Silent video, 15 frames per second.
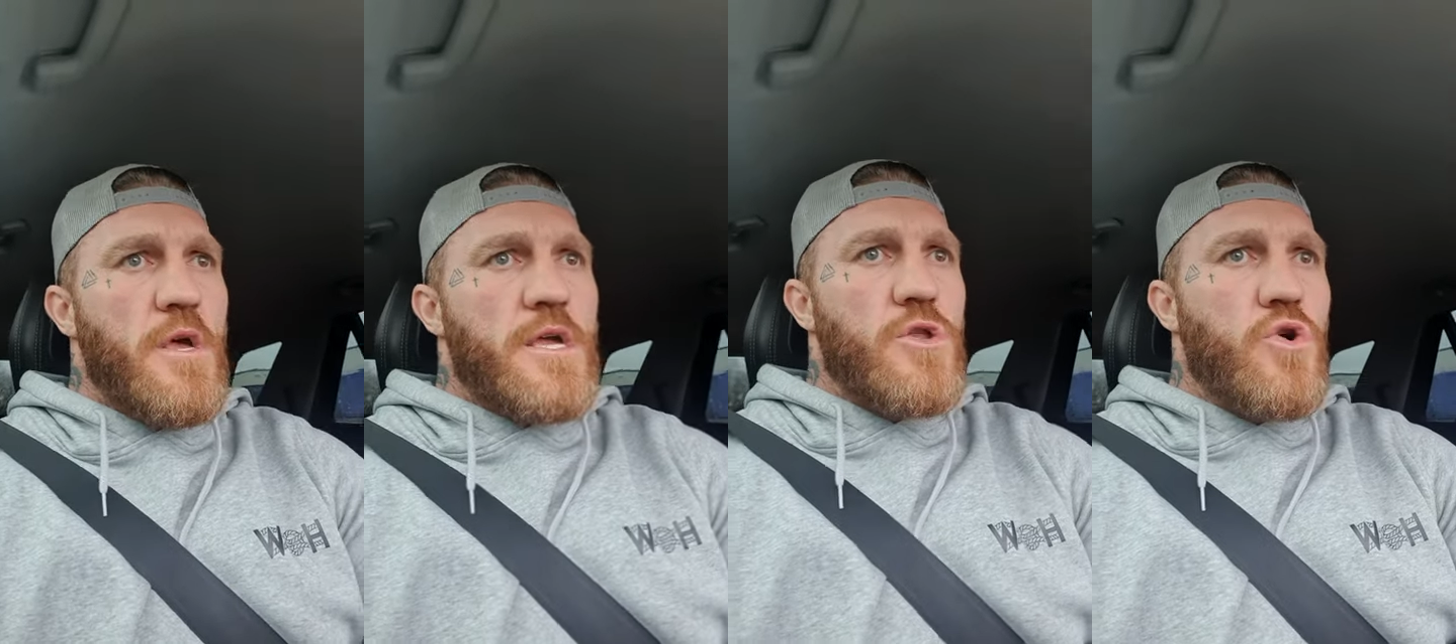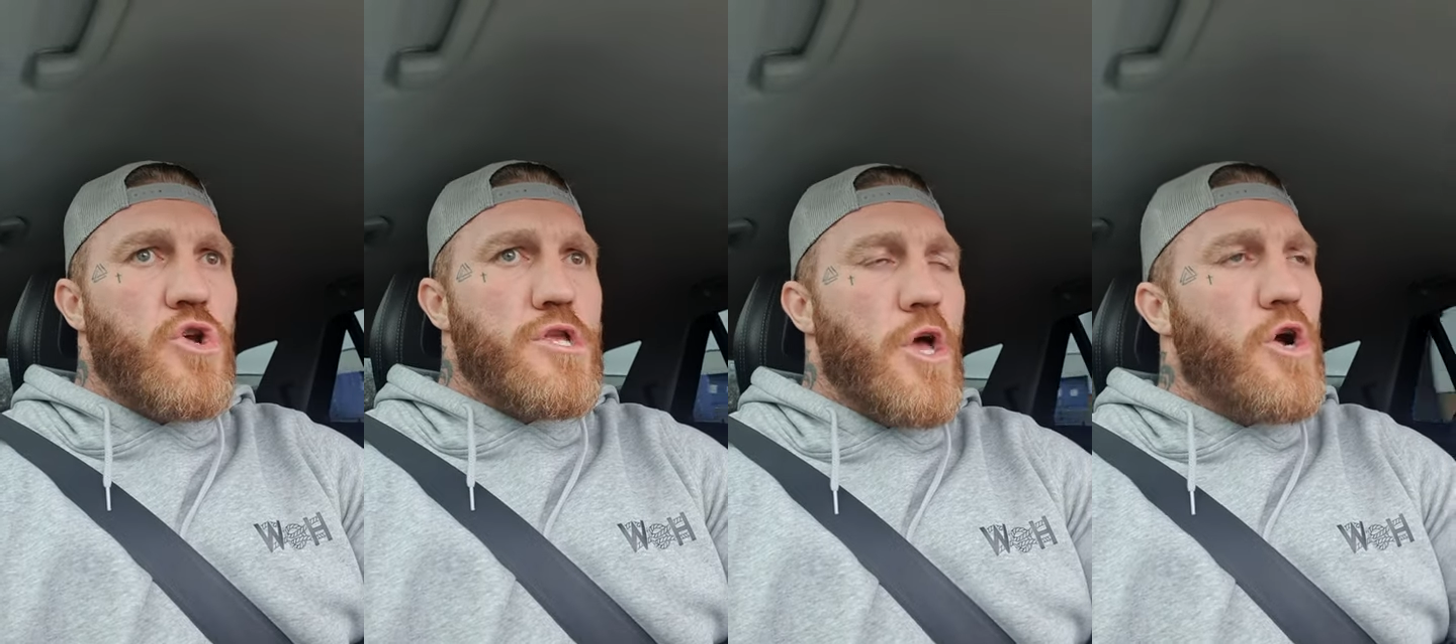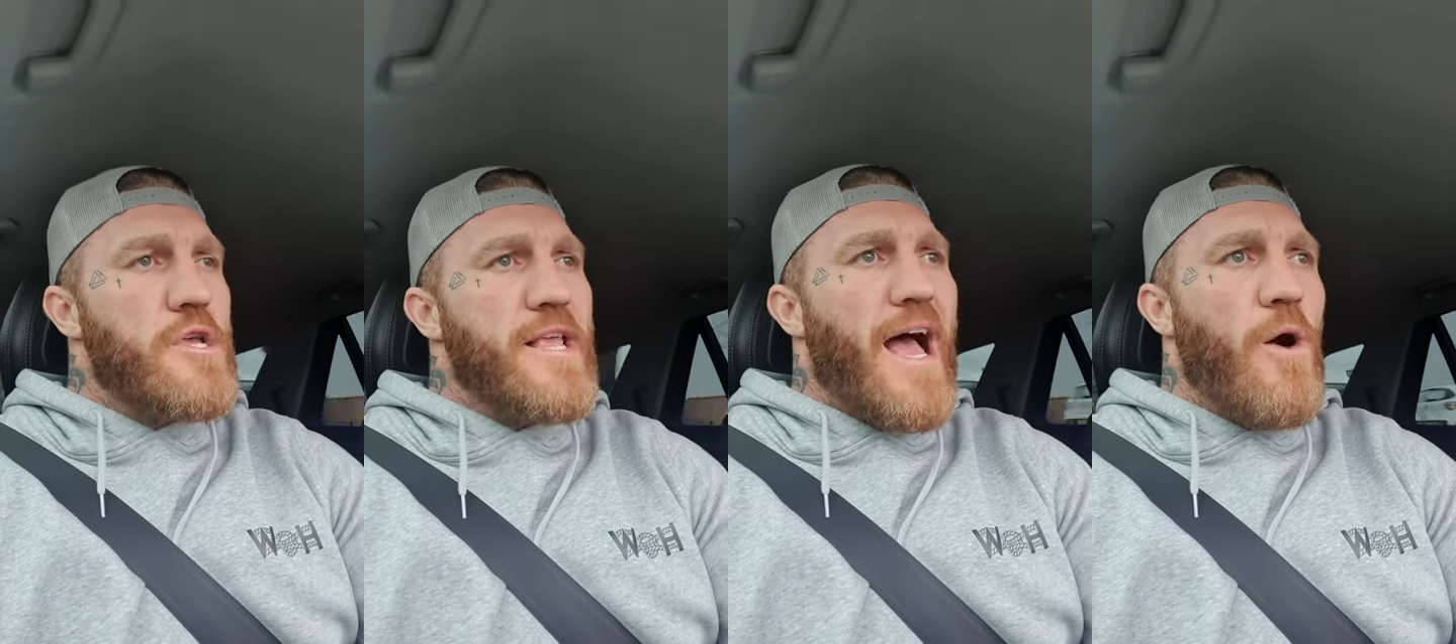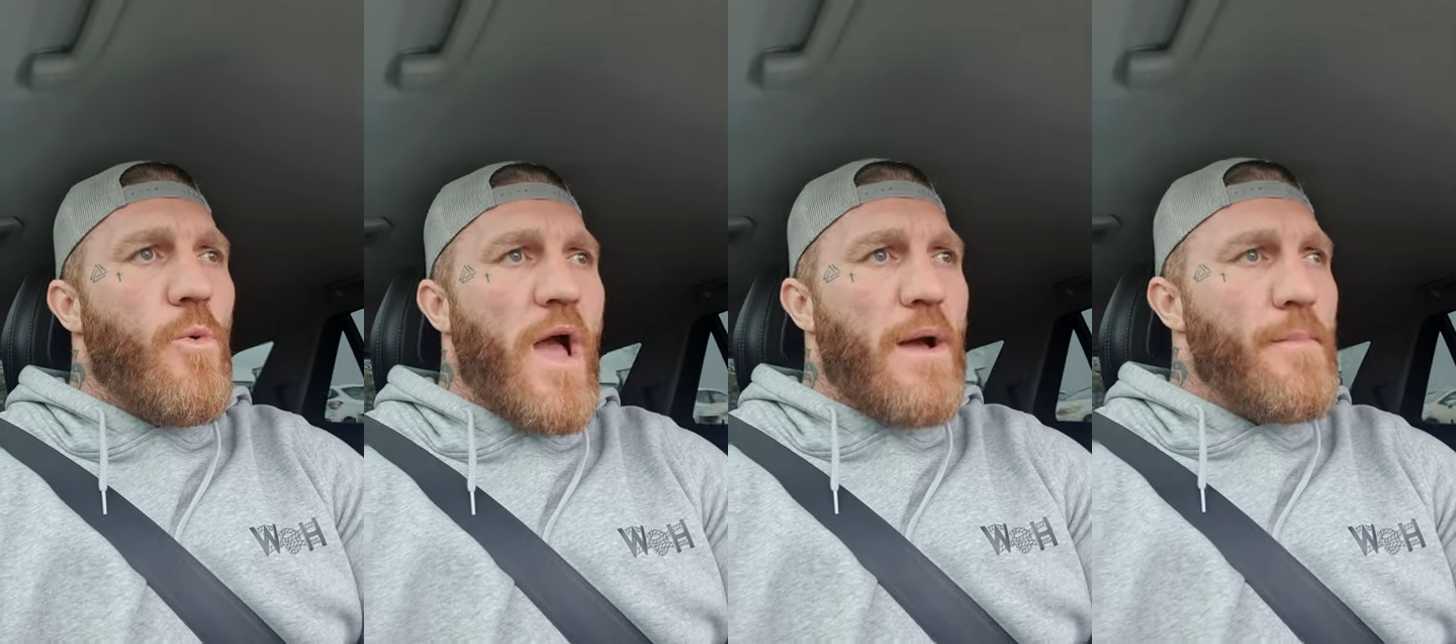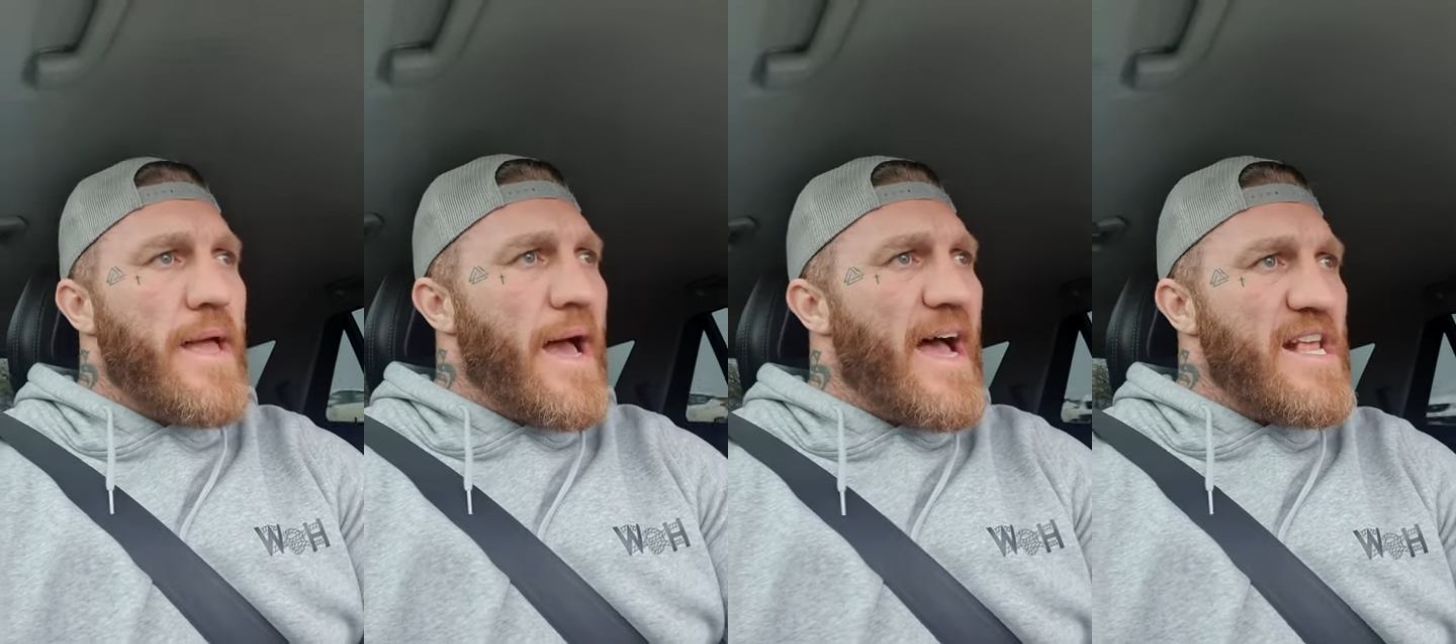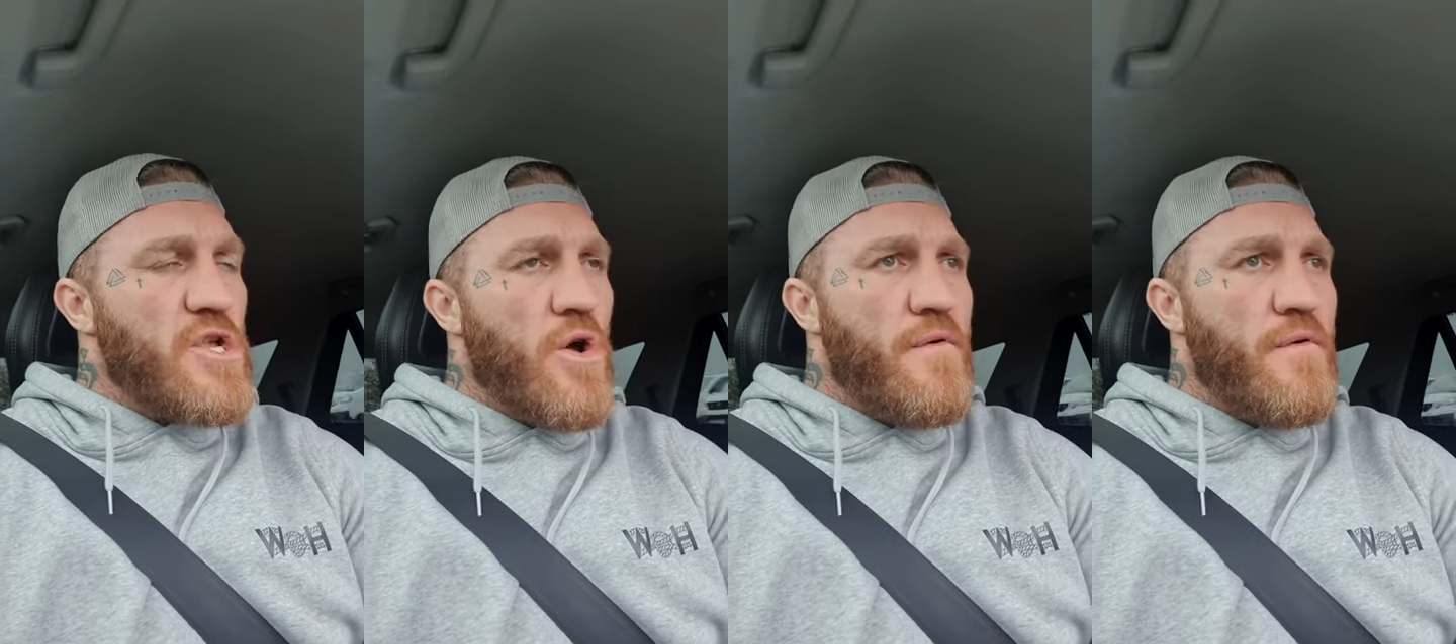you know, as long as I work my ass